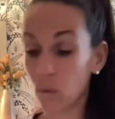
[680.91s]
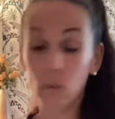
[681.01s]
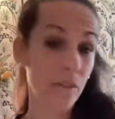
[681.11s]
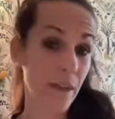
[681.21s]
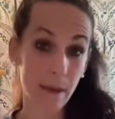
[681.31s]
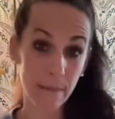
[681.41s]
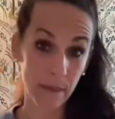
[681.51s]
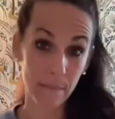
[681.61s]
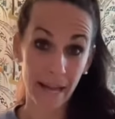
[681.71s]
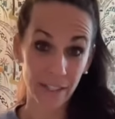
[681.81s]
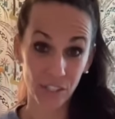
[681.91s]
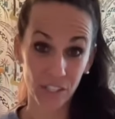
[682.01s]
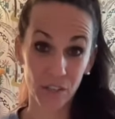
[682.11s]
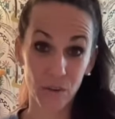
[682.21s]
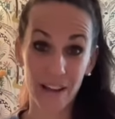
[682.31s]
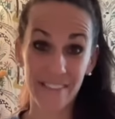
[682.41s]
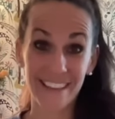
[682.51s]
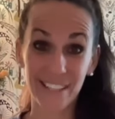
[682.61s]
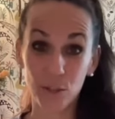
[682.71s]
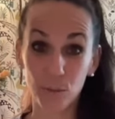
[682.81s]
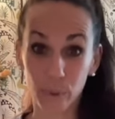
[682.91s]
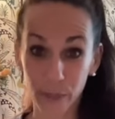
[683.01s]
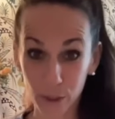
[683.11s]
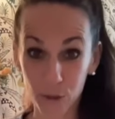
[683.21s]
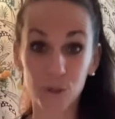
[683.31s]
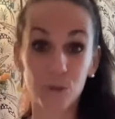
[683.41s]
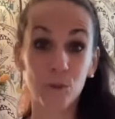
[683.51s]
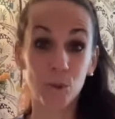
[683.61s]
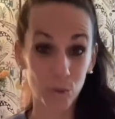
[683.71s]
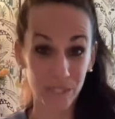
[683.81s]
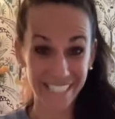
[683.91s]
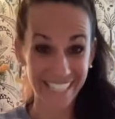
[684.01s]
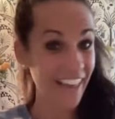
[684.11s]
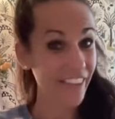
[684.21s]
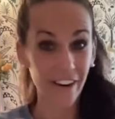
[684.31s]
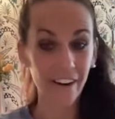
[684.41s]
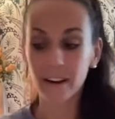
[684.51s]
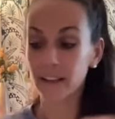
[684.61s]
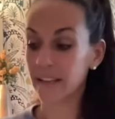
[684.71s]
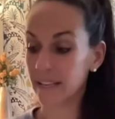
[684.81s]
or they might be matching you and then you bring your two tools together